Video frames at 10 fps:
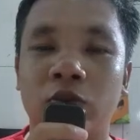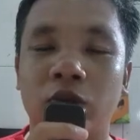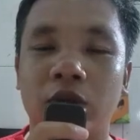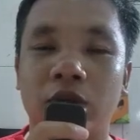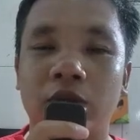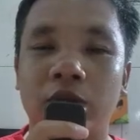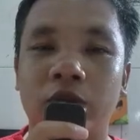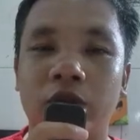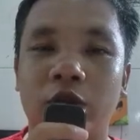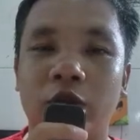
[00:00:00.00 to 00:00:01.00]
and Emma
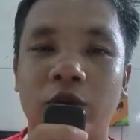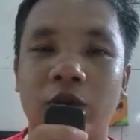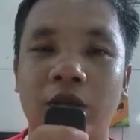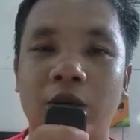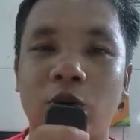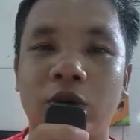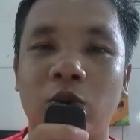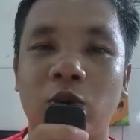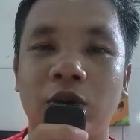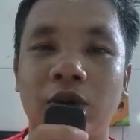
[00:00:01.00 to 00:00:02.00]
first met had now
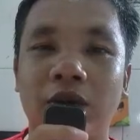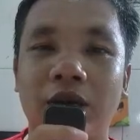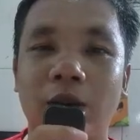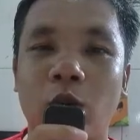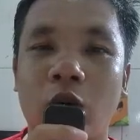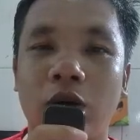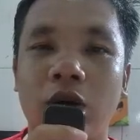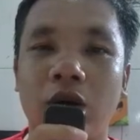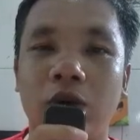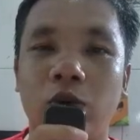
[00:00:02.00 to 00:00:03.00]
become the setting for the
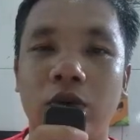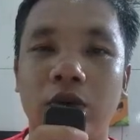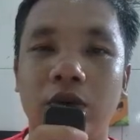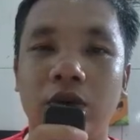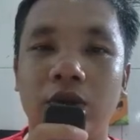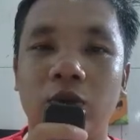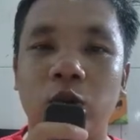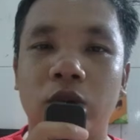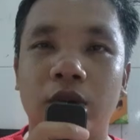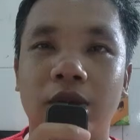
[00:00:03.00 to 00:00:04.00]
most significant
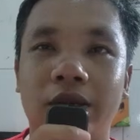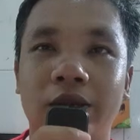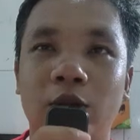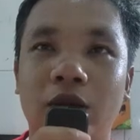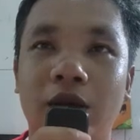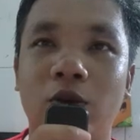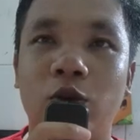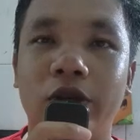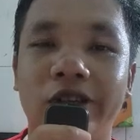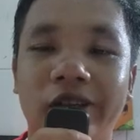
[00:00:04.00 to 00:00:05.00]
moment of their lives,
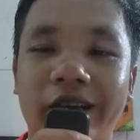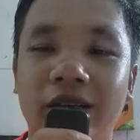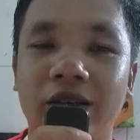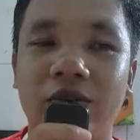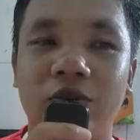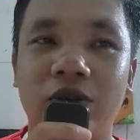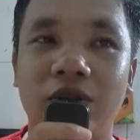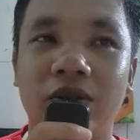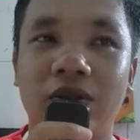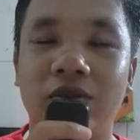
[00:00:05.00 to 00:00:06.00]
their wedding.
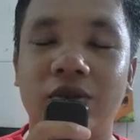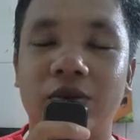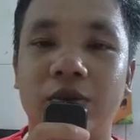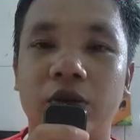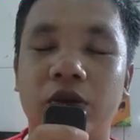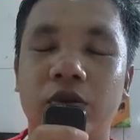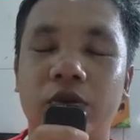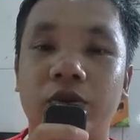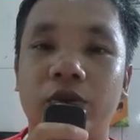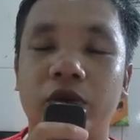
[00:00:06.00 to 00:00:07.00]
It was
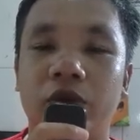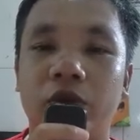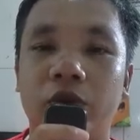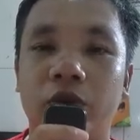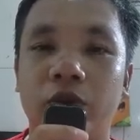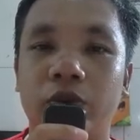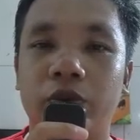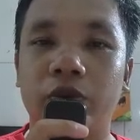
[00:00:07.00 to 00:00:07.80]
a peaceful morning,